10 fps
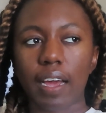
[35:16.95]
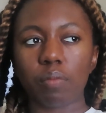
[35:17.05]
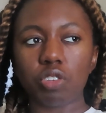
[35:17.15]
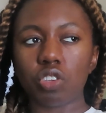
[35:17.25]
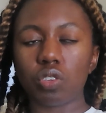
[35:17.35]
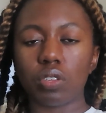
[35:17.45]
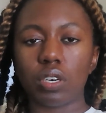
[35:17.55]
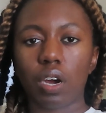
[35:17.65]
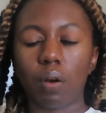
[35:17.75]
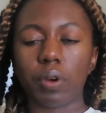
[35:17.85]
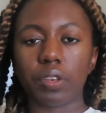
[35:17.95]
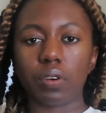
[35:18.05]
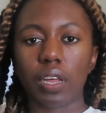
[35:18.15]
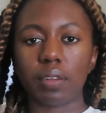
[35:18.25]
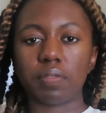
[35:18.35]
absolutely not what your
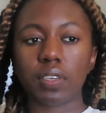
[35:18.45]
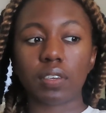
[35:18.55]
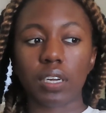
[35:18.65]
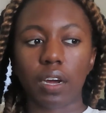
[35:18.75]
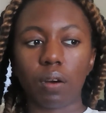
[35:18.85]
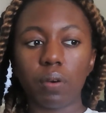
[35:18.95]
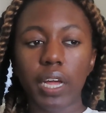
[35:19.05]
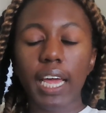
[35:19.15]
life is now.